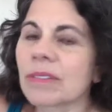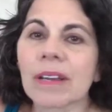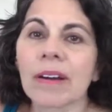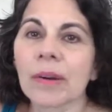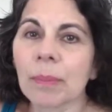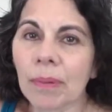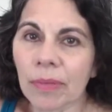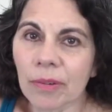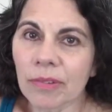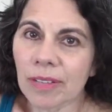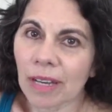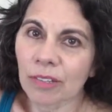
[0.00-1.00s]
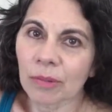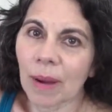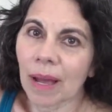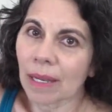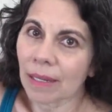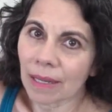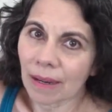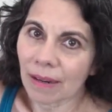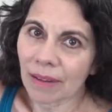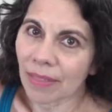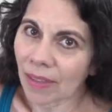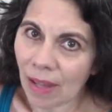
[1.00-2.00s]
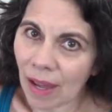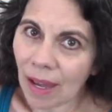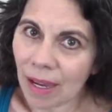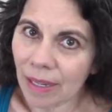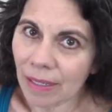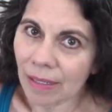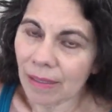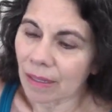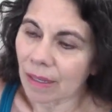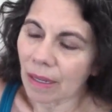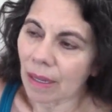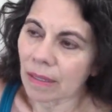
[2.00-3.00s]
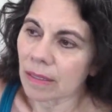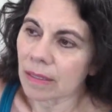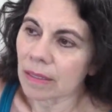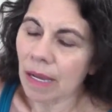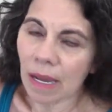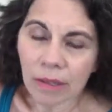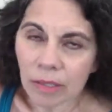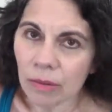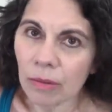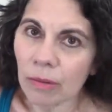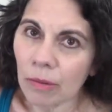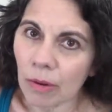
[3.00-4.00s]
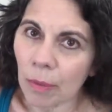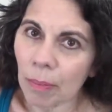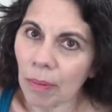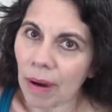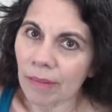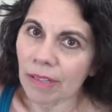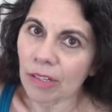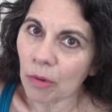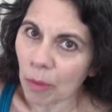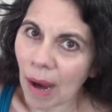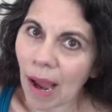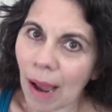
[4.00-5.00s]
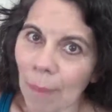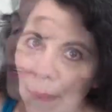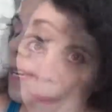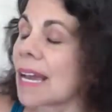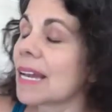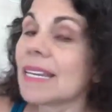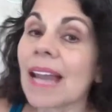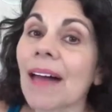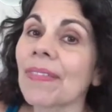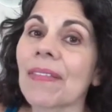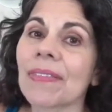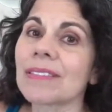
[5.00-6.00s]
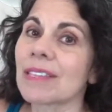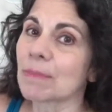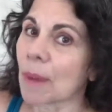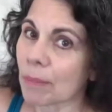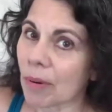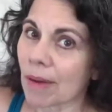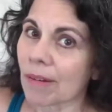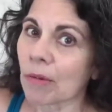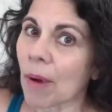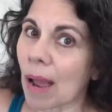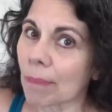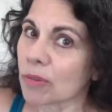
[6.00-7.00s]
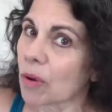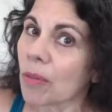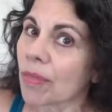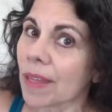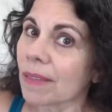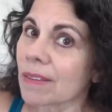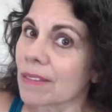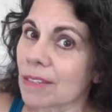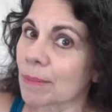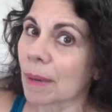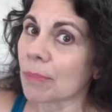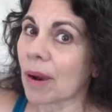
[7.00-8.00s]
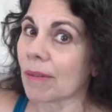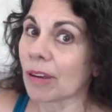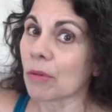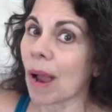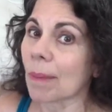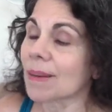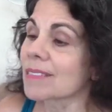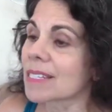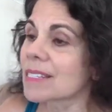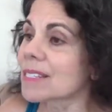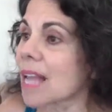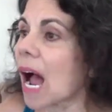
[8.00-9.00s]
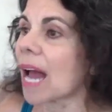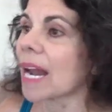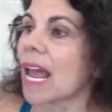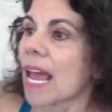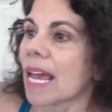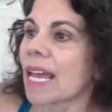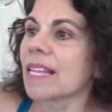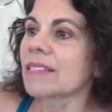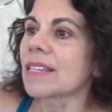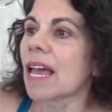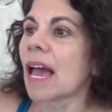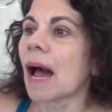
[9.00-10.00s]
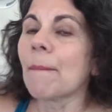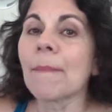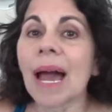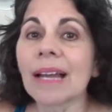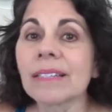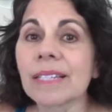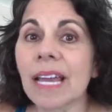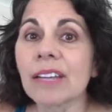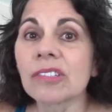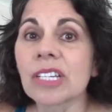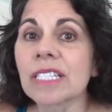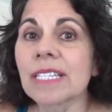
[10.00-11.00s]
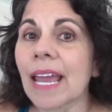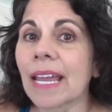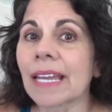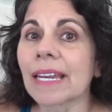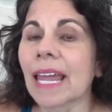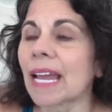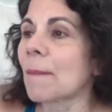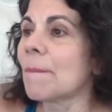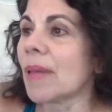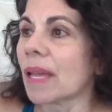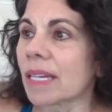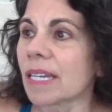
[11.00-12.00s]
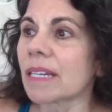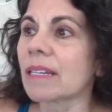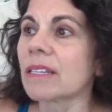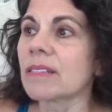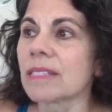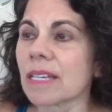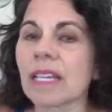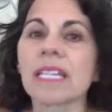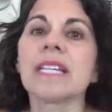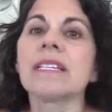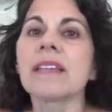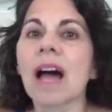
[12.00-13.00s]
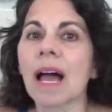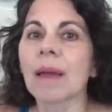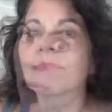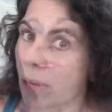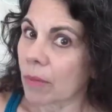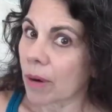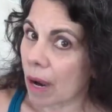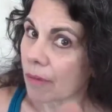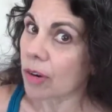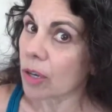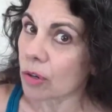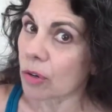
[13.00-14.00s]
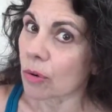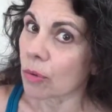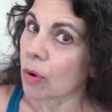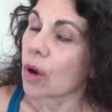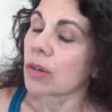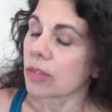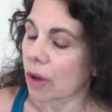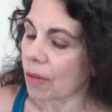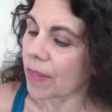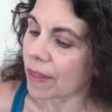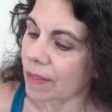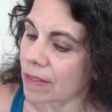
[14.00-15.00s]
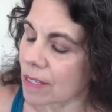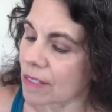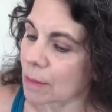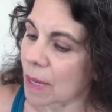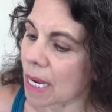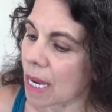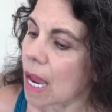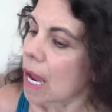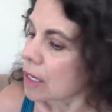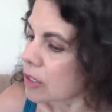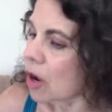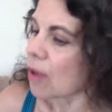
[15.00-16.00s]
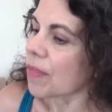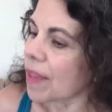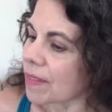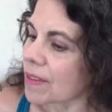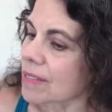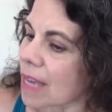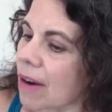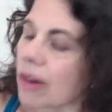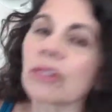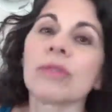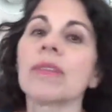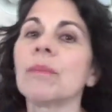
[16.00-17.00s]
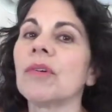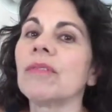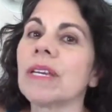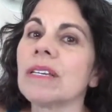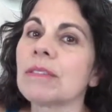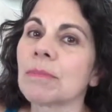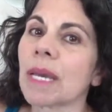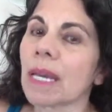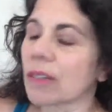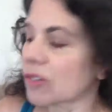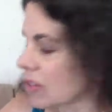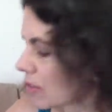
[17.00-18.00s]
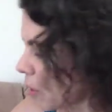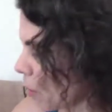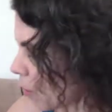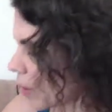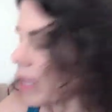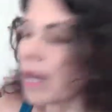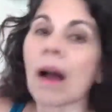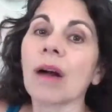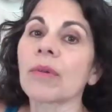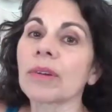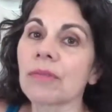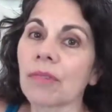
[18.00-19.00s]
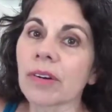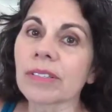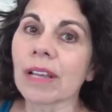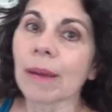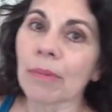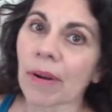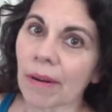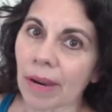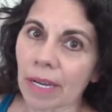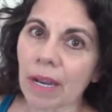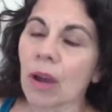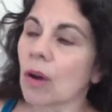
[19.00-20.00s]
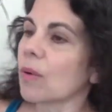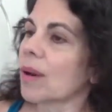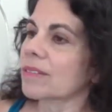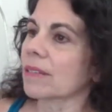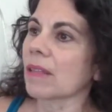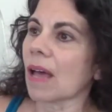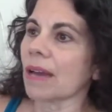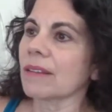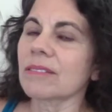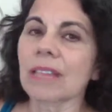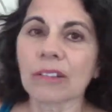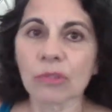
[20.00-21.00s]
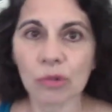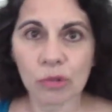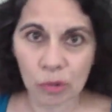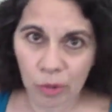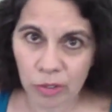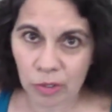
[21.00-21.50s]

dare to put their sexuality out on the line and and tell you their private crap. Not that this is my private crap. Don't think this is my private crap because it's not. It's imagination taken like a million zillion times and whatever you do don't think this is me. Don't think this character in the movie is me. She's a horny, awkward divorce librarian who has a lot of sexual short